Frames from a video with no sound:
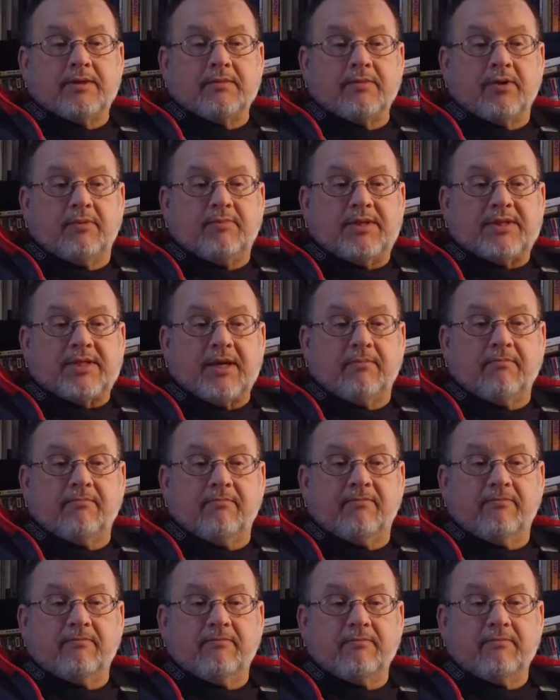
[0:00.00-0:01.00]
going to be
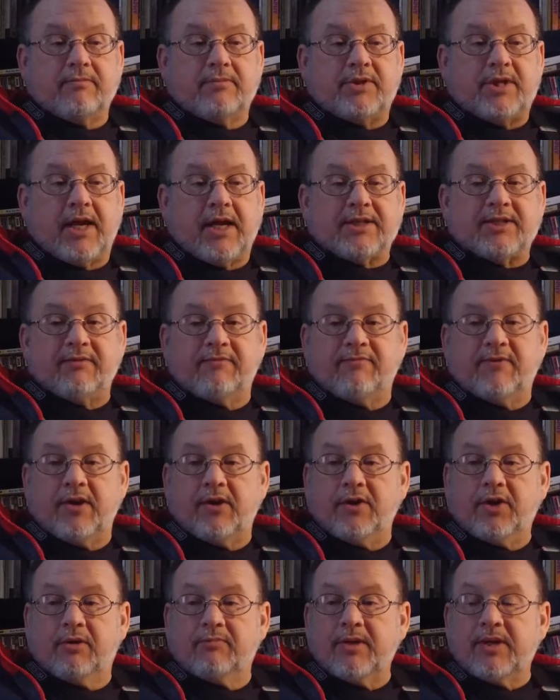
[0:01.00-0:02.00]
some chance of
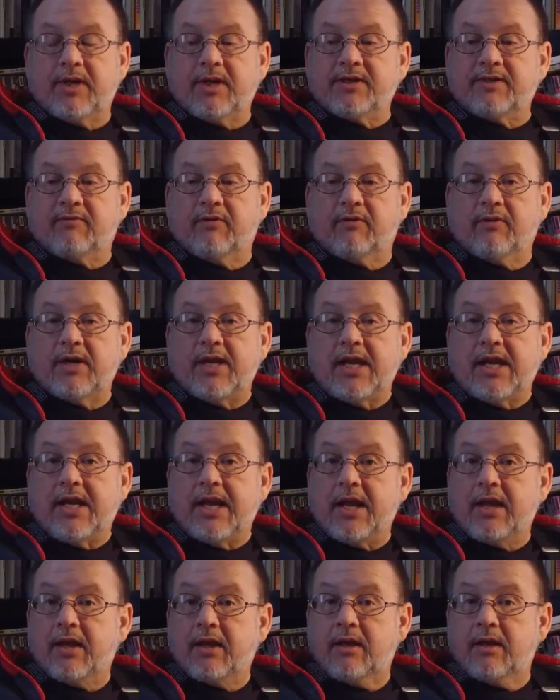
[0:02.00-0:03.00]
failure because of
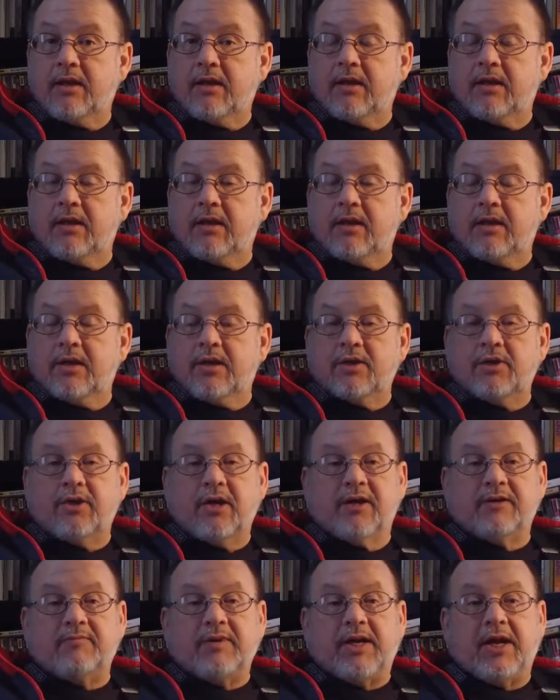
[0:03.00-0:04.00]
overheating? Do
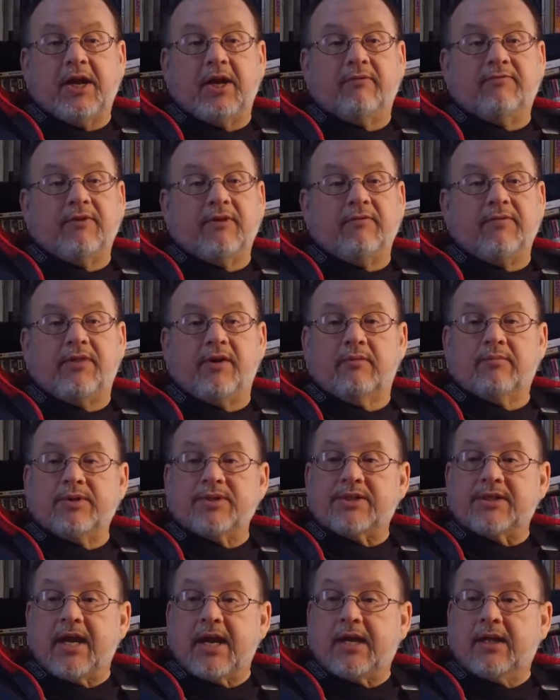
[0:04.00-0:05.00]
you have to be careful of thermal
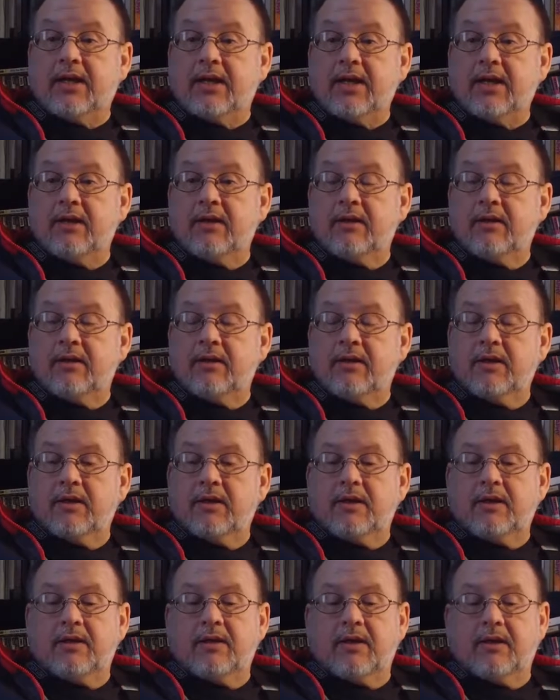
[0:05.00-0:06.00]
cycling?
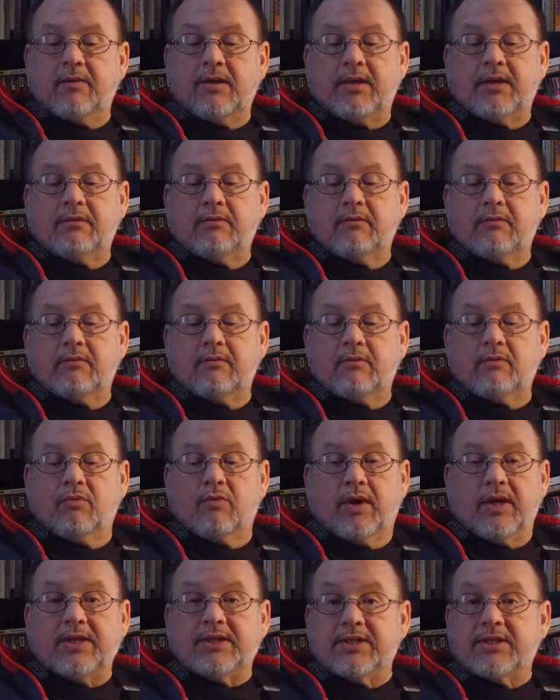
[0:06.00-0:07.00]
I mean,
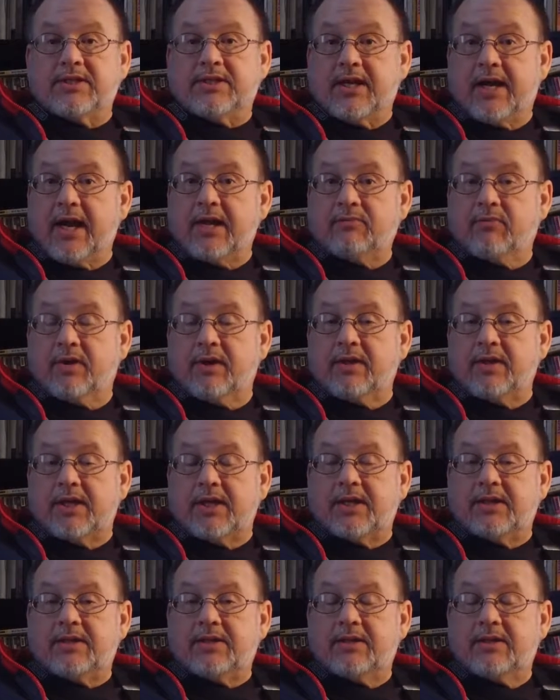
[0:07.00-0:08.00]
what is inside one of
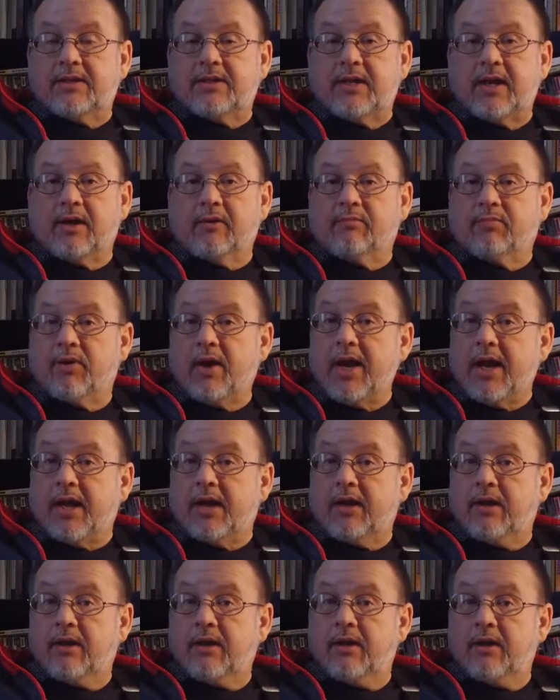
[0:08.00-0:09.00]
these that'll
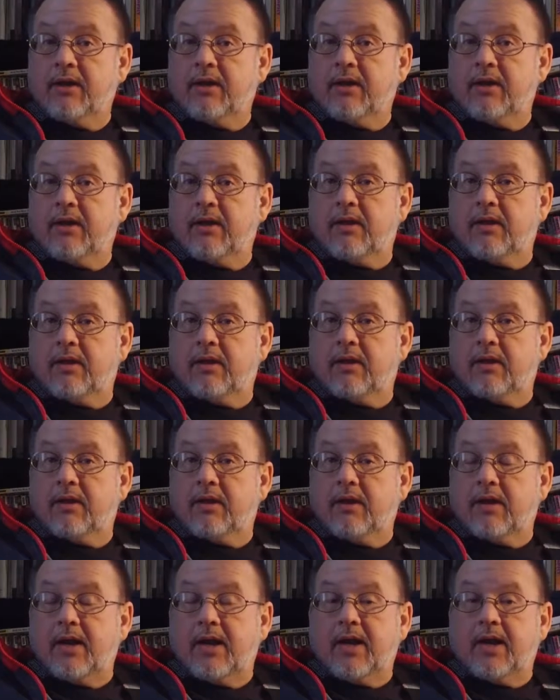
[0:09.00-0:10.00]
break?
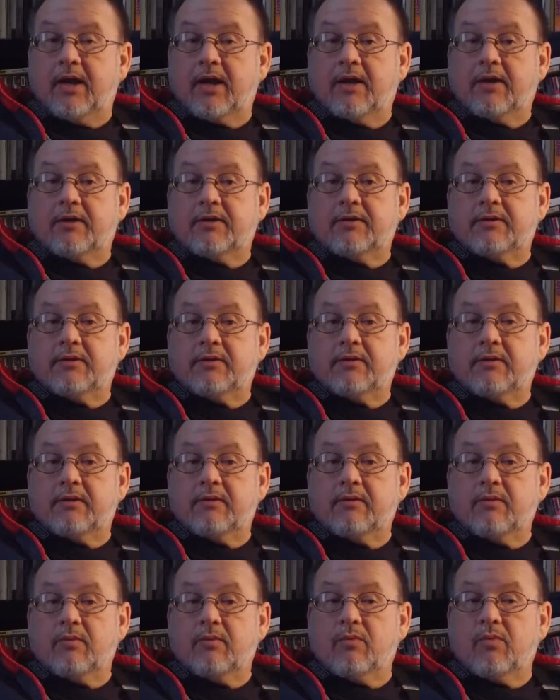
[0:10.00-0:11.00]
And
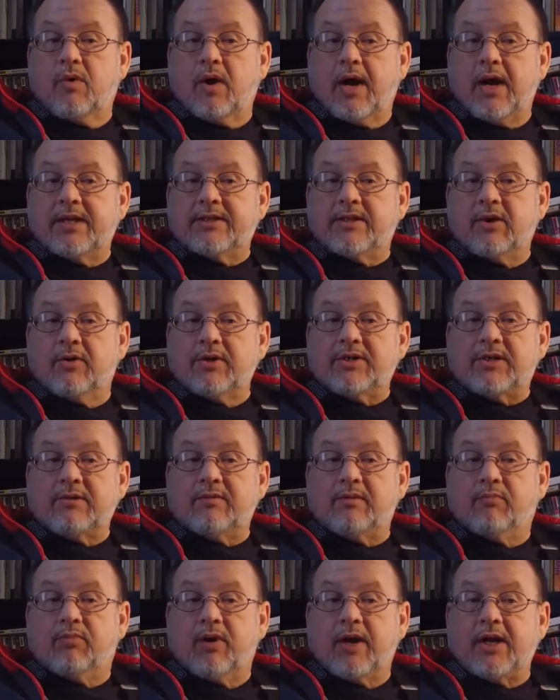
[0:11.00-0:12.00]
why does it always seem
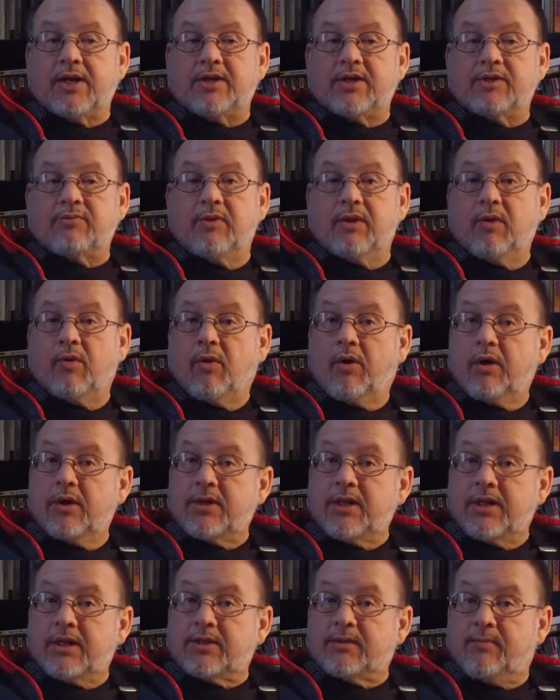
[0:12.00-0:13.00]
to break just when the
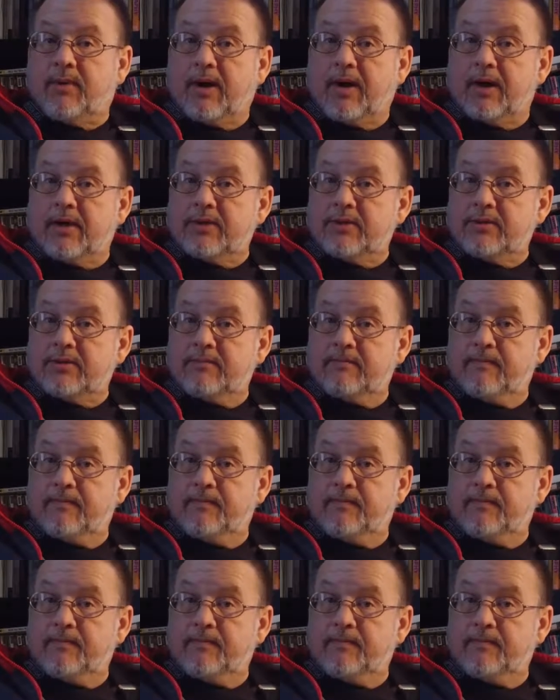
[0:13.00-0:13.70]
warranty expires?